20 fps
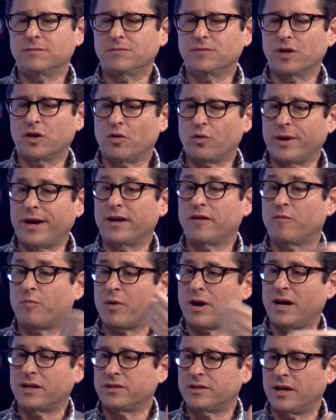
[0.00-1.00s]
the creative
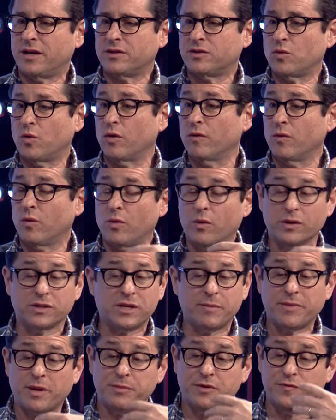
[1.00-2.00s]
process or, or
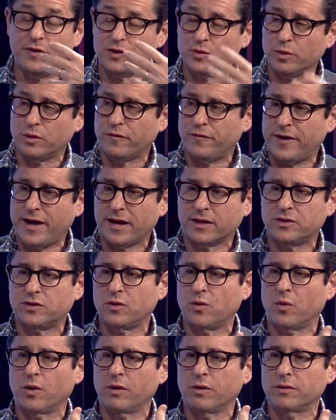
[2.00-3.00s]
sometimes visual effects
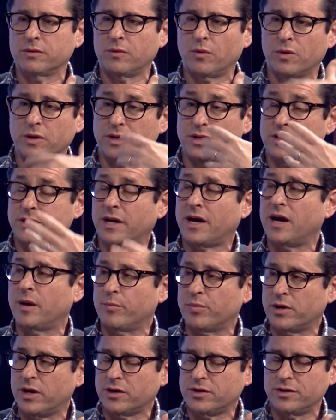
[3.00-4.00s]
or, or design,
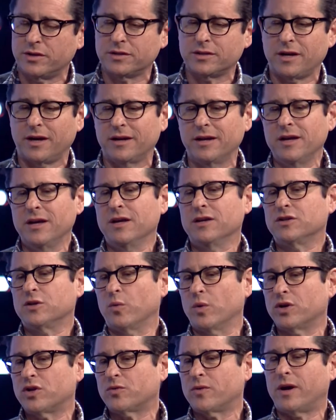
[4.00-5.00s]
production design. So
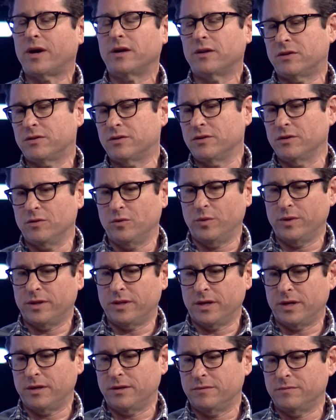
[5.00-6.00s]
we're trying to,
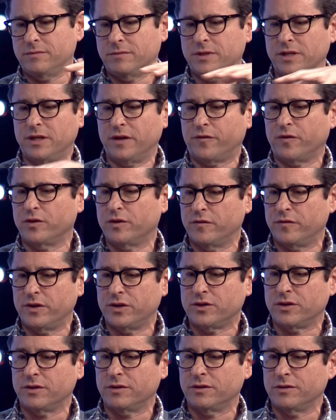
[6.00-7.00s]
within the different
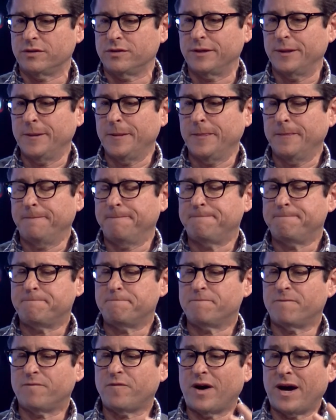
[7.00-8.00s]
divisions,
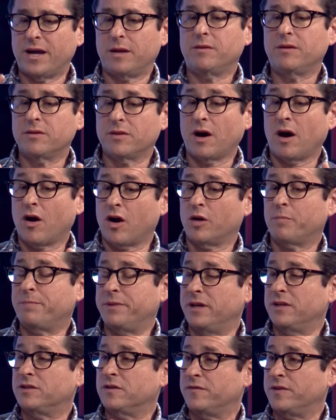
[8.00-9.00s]
find the
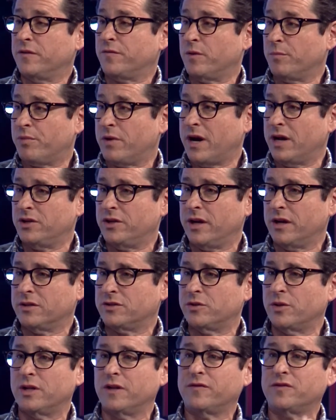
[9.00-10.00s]
heartbeats of different projects
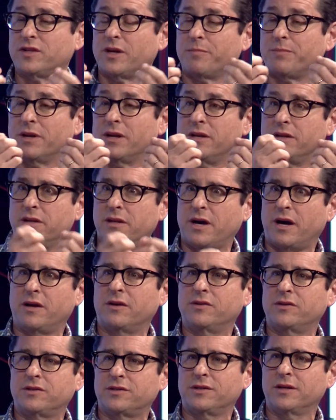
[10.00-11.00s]
so that if something
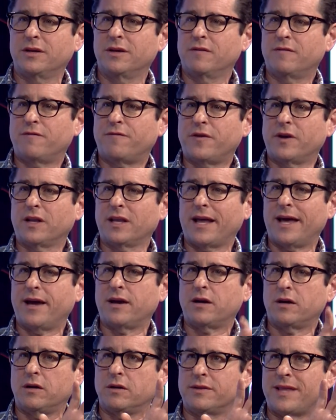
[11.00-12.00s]
does feel
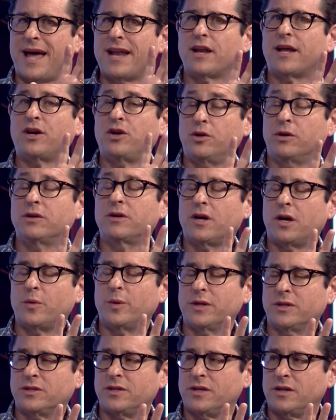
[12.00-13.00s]
like that could
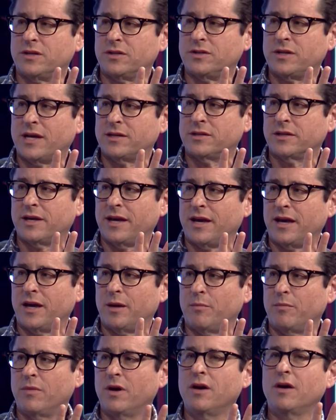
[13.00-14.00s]
coexist as a
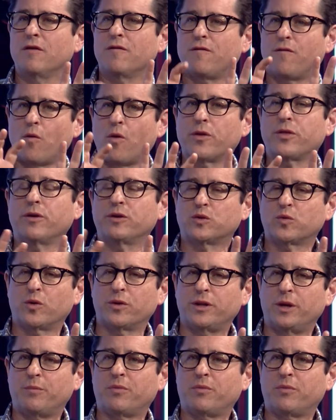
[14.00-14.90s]
game for those worthy